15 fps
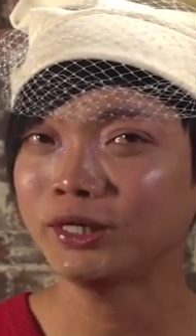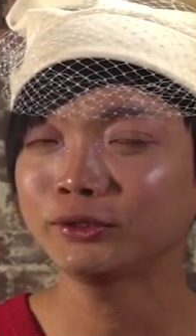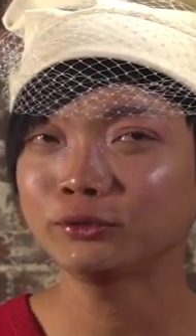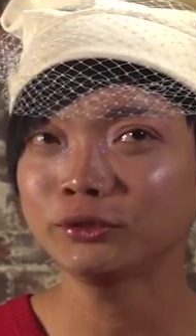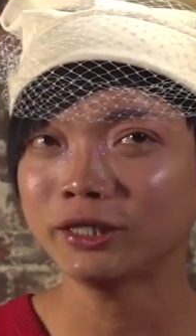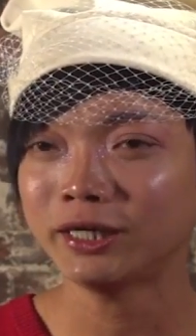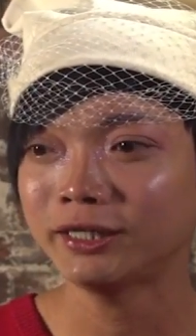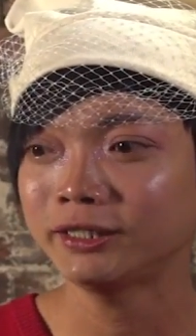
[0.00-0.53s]
I
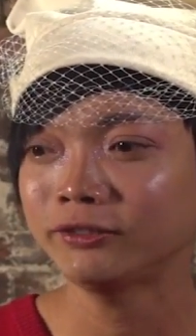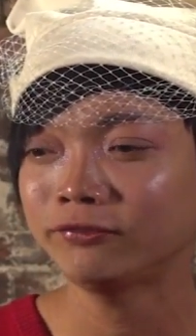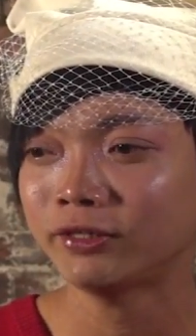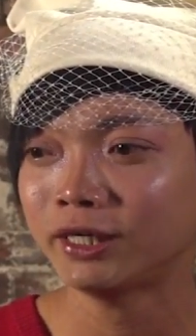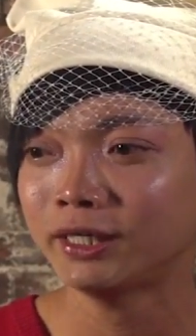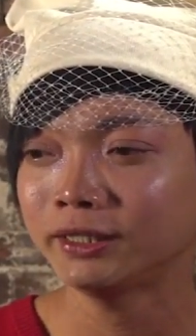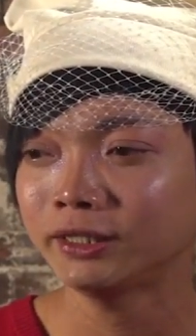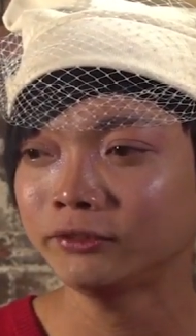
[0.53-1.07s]
don't
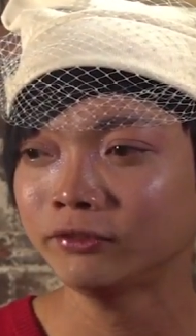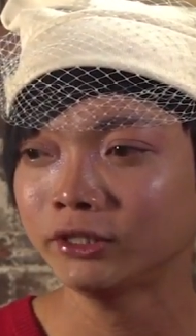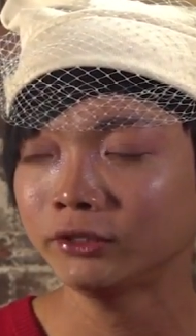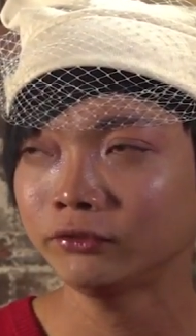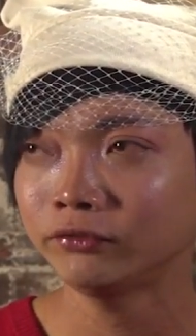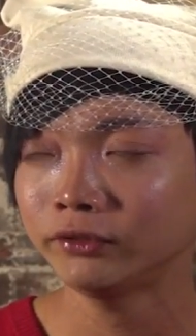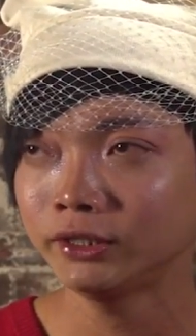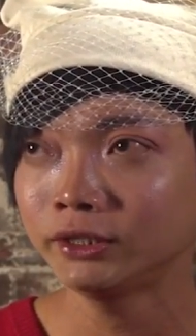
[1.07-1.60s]
identify
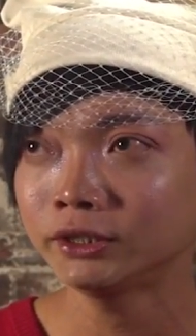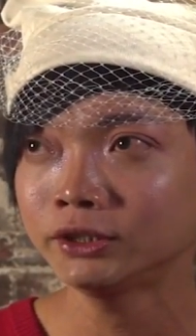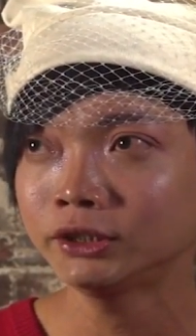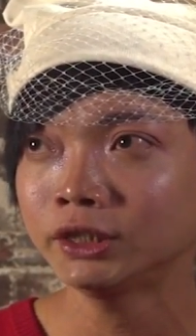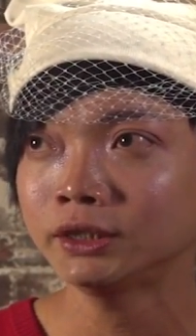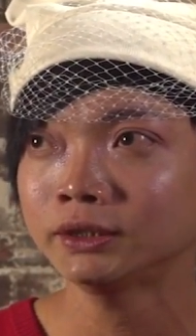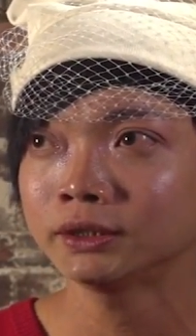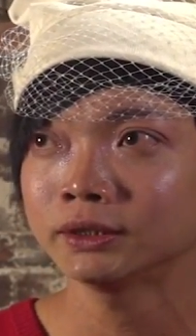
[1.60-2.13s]
with either
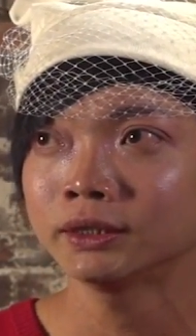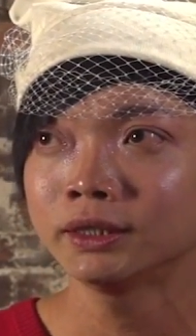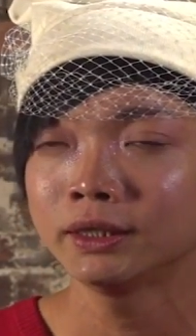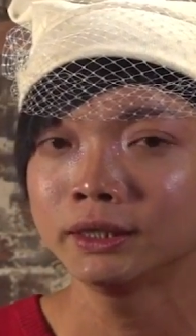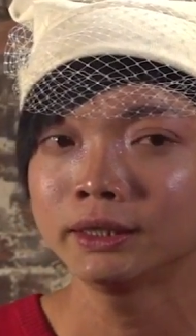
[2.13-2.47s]
gender.